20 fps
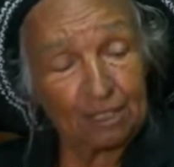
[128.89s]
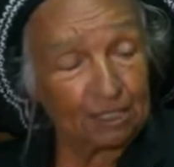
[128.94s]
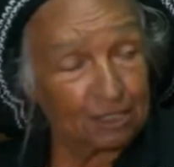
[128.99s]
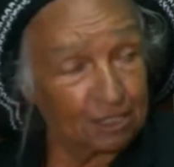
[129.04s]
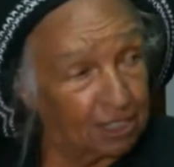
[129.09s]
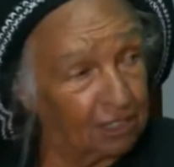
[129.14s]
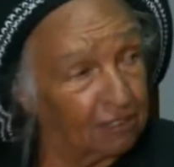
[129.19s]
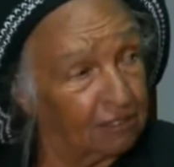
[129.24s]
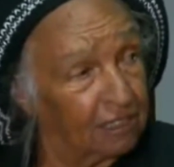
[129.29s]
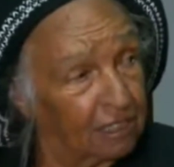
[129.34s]
a
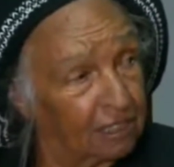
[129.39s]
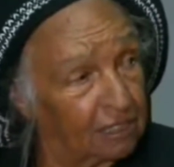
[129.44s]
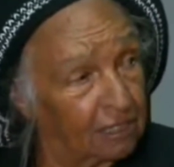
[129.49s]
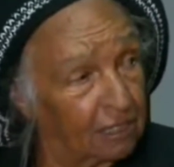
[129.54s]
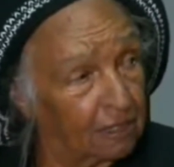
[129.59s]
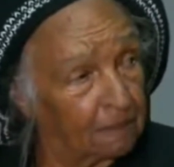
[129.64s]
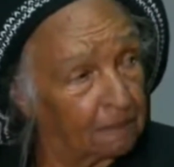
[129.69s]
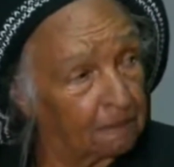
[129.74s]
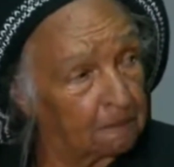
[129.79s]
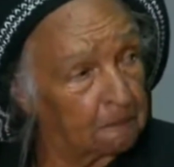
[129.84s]
series.
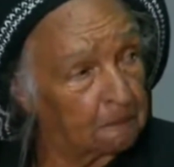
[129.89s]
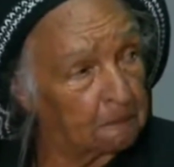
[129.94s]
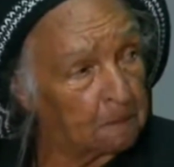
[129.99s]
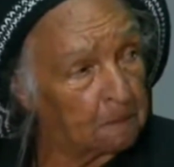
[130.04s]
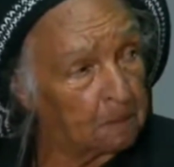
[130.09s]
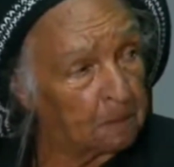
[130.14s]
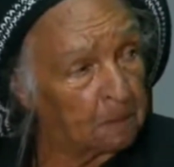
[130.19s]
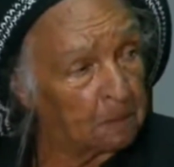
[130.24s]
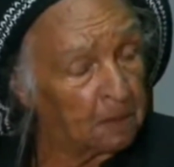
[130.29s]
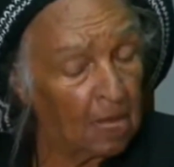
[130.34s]

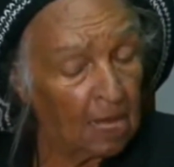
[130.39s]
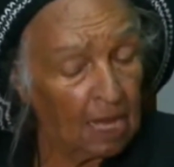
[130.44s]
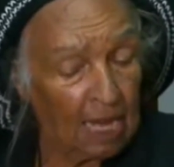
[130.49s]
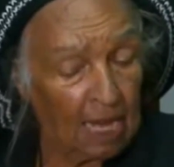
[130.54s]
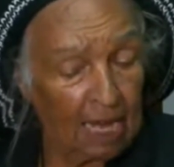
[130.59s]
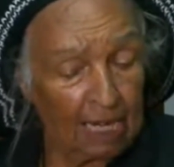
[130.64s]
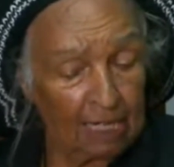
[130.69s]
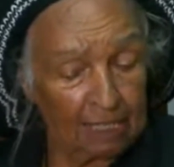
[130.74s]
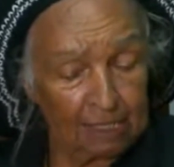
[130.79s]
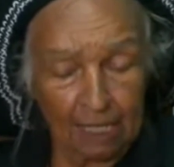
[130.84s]

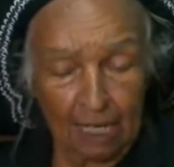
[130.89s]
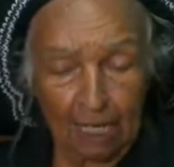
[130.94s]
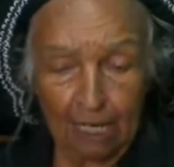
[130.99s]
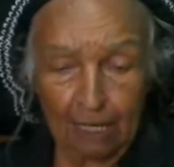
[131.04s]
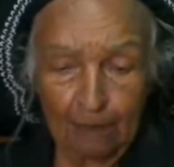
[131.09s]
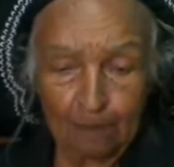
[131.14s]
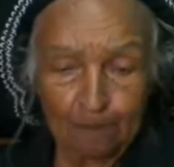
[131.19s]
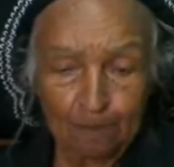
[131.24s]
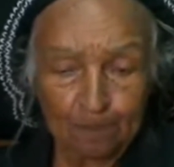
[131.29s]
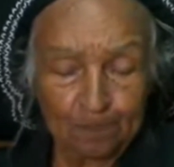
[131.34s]
And
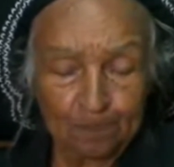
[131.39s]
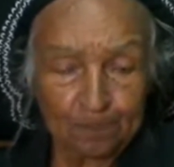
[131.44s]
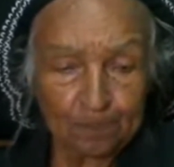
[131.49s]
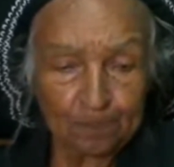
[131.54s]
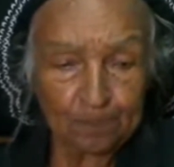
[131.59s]
um,